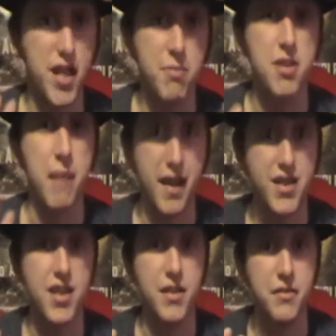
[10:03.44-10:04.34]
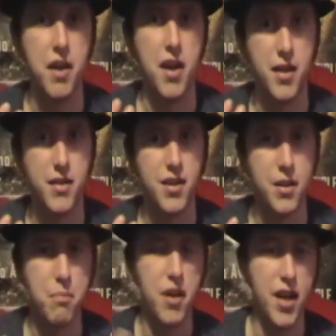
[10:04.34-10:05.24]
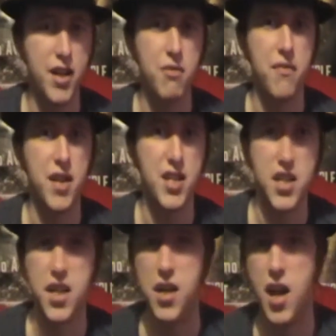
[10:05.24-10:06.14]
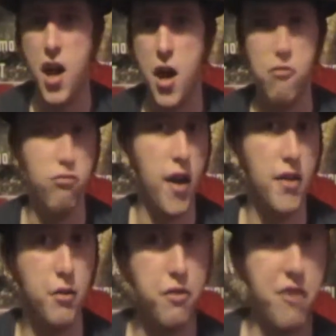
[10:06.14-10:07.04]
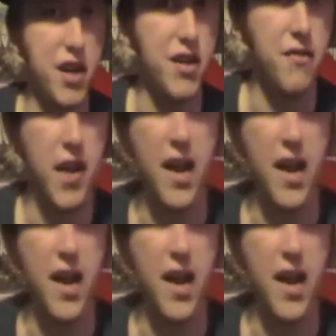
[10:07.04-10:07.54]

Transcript: perspective, and players, when they see red or green on